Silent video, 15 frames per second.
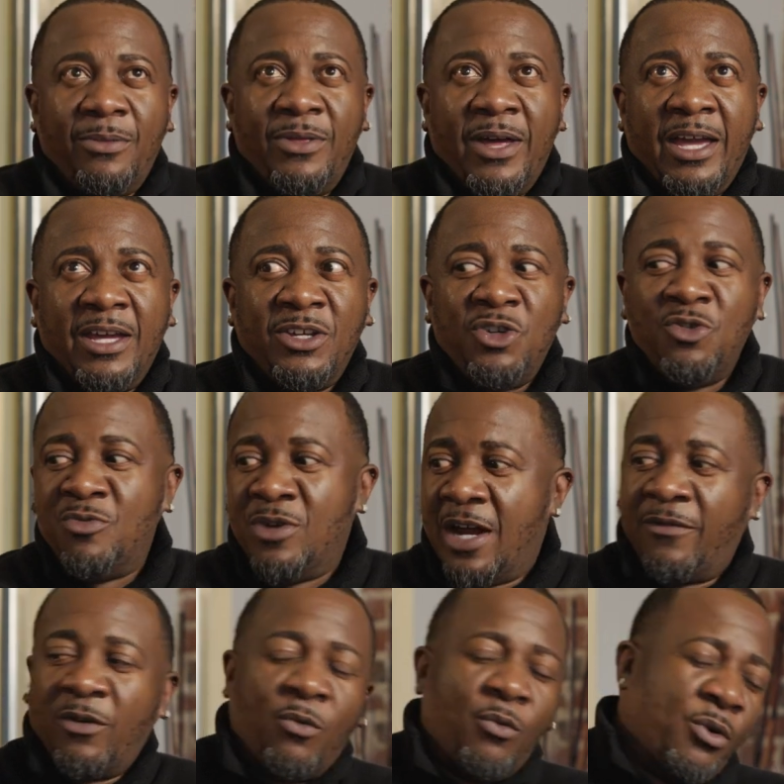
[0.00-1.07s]
that you
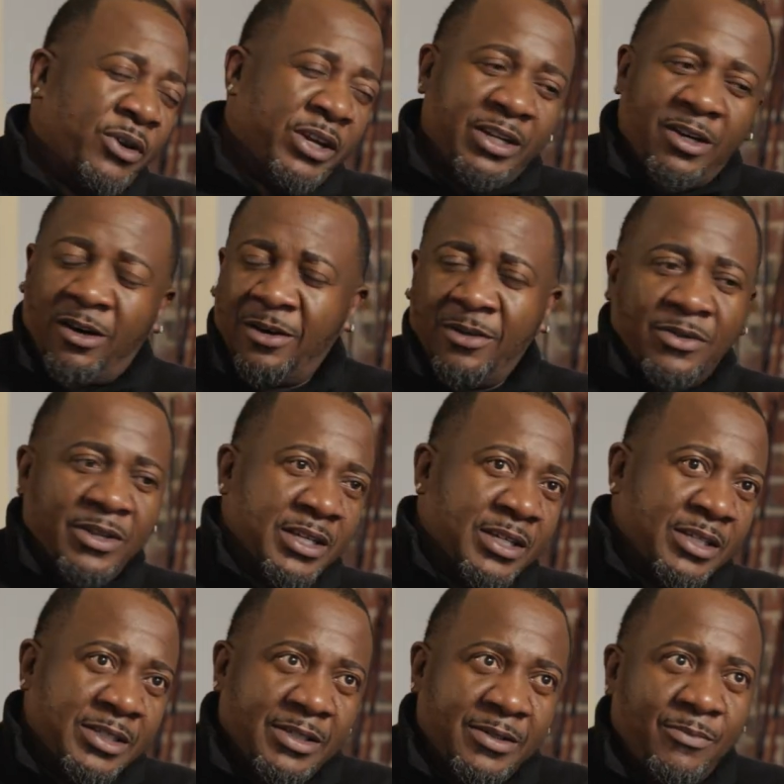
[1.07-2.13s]
never wanted all of
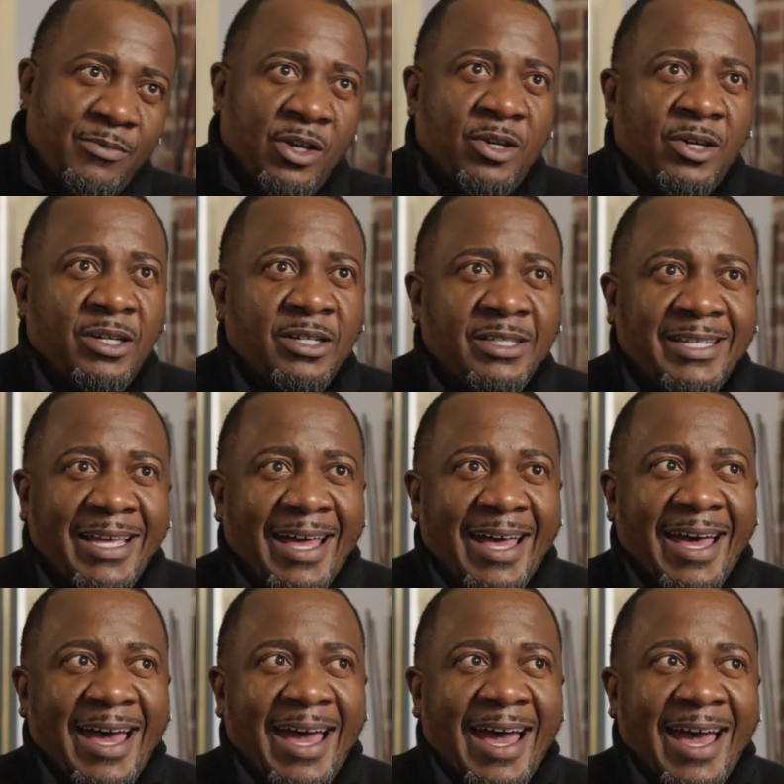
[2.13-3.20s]
this? Because
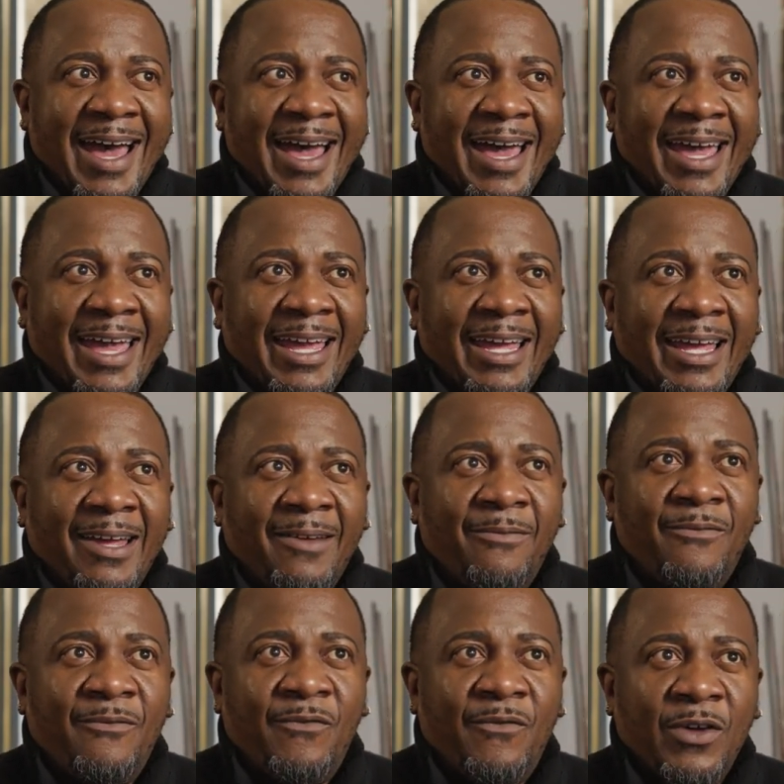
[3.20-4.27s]
I
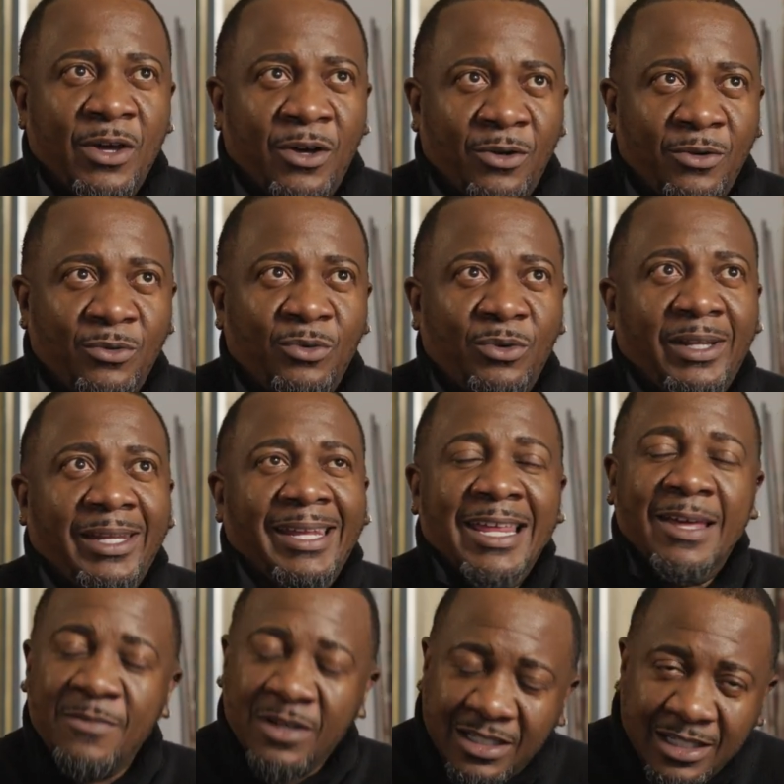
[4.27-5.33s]
felt
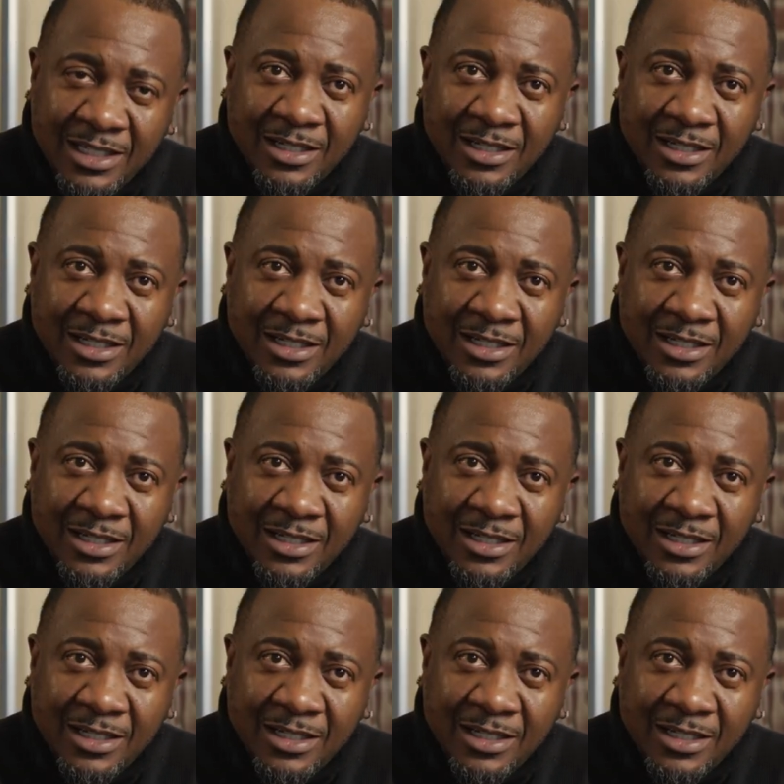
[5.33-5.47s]
limited.